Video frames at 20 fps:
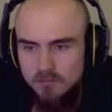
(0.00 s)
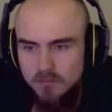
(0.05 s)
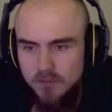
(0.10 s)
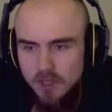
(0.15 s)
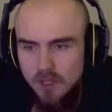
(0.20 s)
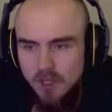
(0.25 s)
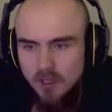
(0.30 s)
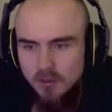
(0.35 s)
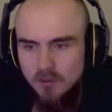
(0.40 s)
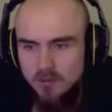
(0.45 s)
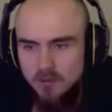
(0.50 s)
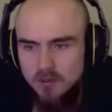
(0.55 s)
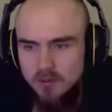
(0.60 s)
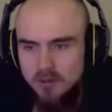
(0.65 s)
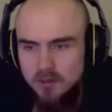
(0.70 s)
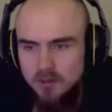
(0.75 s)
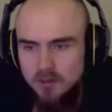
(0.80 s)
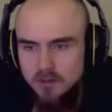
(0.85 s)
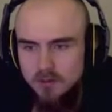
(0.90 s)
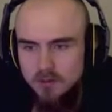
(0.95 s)
huh?
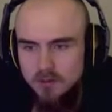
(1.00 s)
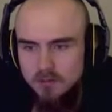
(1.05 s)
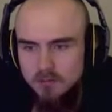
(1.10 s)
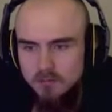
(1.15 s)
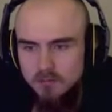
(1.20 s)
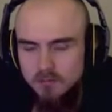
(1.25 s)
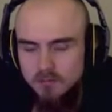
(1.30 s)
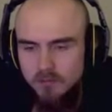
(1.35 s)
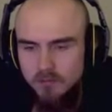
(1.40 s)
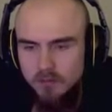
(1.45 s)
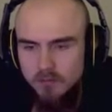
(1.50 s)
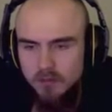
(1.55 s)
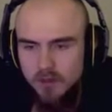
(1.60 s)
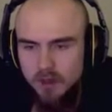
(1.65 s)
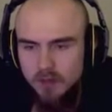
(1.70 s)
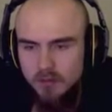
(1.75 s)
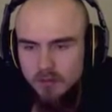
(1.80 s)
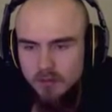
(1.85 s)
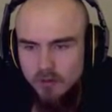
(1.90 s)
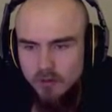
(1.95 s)

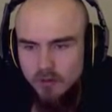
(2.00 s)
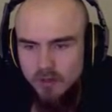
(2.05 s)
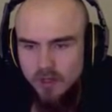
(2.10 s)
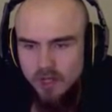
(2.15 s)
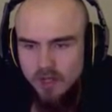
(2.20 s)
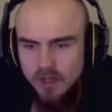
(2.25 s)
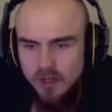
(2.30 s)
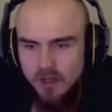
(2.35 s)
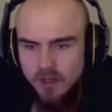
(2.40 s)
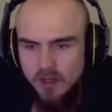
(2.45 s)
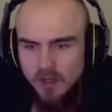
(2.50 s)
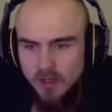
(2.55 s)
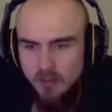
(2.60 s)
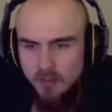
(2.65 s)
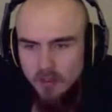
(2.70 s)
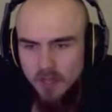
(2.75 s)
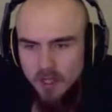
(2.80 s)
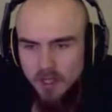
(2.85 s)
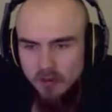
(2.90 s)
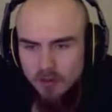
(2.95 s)
I thought I
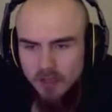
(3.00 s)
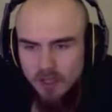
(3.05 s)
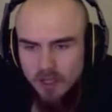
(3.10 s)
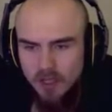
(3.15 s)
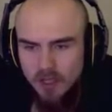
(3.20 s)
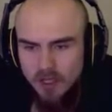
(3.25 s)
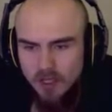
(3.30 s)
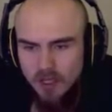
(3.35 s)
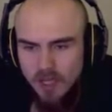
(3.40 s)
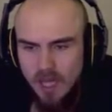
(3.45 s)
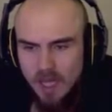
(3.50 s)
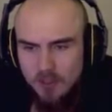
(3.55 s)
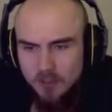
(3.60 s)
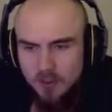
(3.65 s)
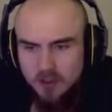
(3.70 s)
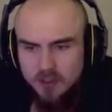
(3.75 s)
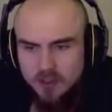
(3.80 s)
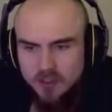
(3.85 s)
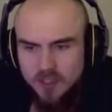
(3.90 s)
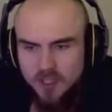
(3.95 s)
found a
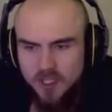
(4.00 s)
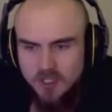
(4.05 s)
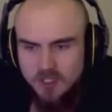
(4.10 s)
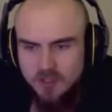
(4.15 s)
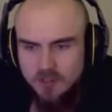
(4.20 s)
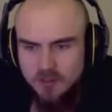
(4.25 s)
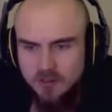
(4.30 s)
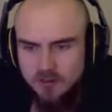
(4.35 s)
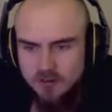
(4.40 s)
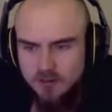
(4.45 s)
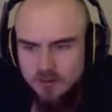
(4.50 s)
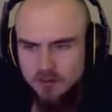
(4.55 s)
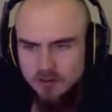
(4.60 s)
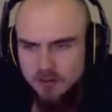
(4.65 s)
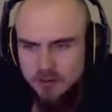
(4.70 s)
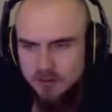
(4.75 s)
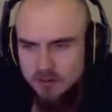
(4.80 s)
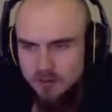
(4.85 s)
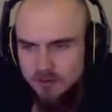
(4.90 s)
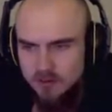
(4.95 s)
camera change.
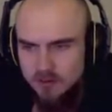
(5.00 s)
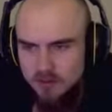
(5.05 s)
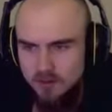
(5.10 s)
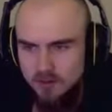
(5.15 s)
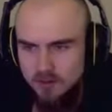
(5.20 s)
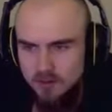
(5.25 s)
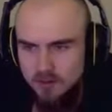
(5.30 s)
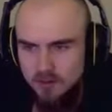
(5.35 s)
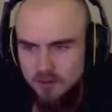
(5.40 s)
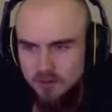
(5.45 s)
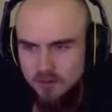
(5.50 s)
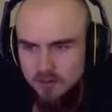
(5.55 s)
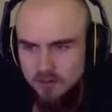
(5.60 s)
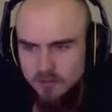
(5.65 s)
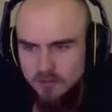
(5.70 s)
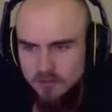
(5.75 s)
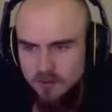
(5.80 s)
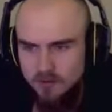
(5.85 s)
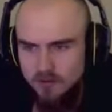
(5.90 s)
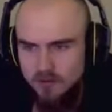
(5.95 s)

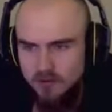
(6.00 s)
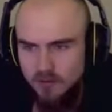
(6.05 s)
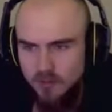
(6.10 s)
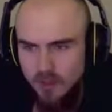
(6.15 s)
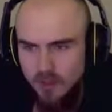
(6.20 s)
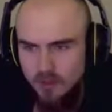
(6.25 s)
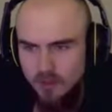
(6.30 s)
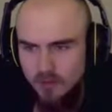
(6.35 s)
This as well.